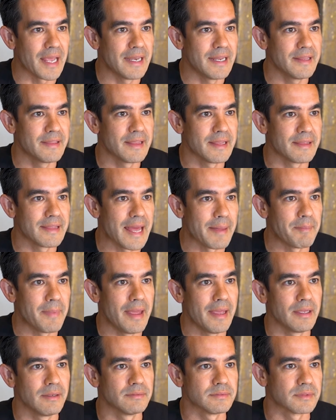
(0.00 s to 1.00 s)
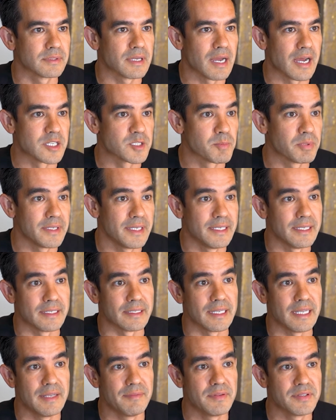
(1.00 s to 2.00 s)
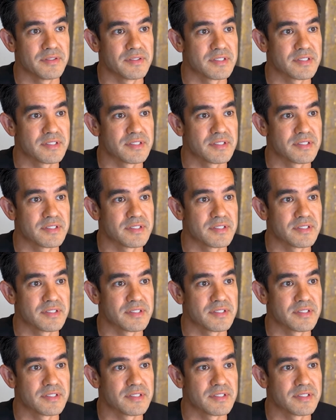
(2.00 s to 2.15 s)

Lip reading: anything that may cause bleeding. Even